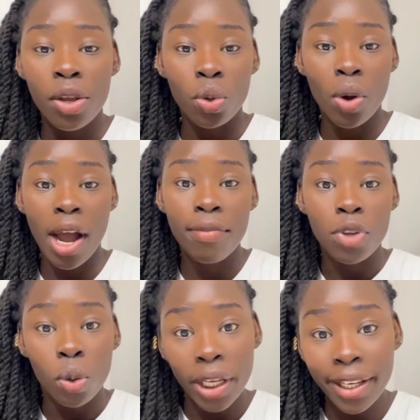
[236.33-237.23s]
You have
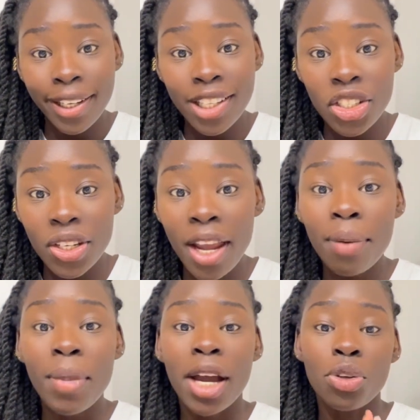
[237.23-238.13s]
your English
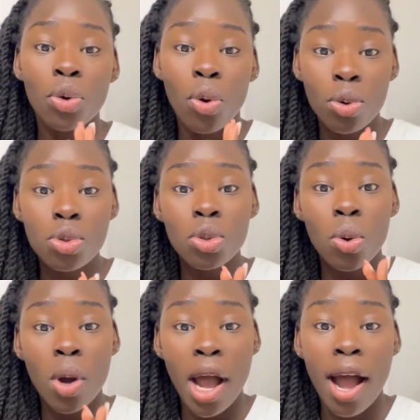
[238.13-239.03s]
name and you
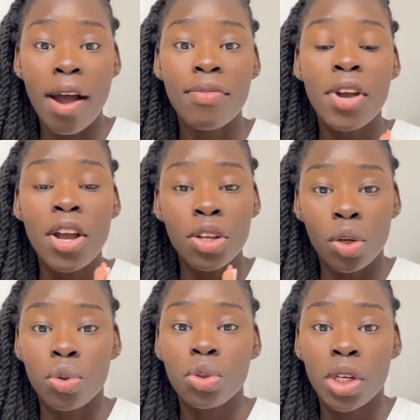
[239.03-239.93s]
also have
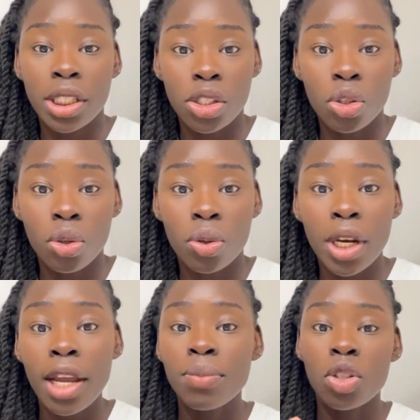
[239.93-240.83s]
your traditional
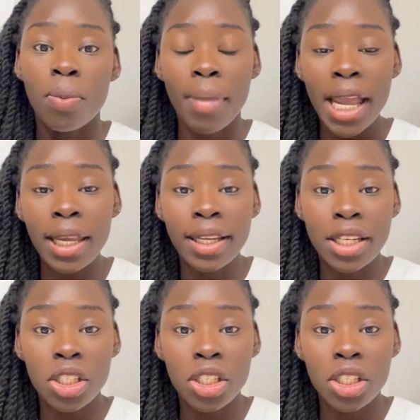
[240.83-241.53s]
name. So my English